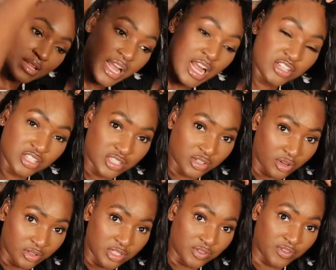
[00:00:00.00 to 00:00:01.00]
I just did
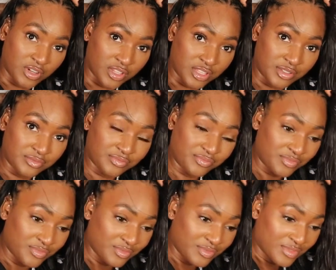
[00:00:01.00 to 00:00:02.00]
all this for nothing.
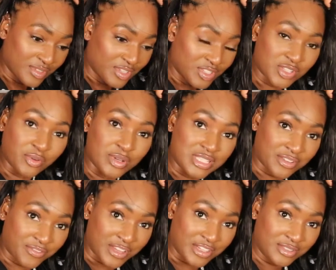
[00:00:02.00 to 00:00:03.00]
So it's a
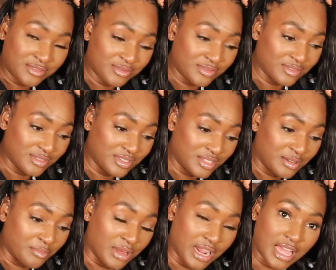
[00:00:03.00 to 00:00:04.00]
fail,
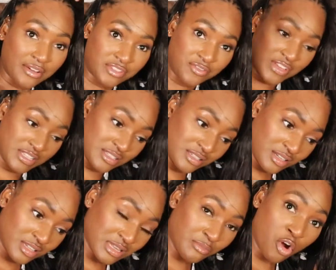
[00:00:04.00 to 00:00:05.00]
but I have to fix it
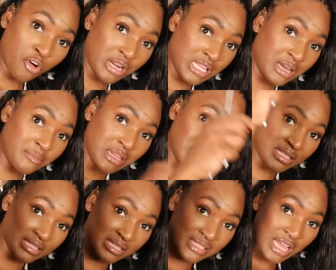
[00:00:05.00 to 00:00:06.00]
because I'm already committed
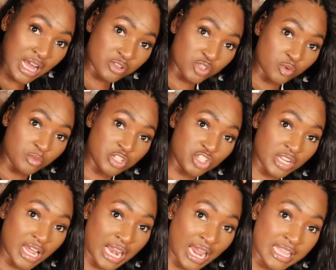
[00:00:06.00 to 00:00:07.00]
to the style so much that
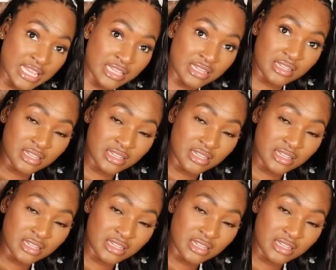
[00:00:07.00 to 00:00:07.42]
I like it.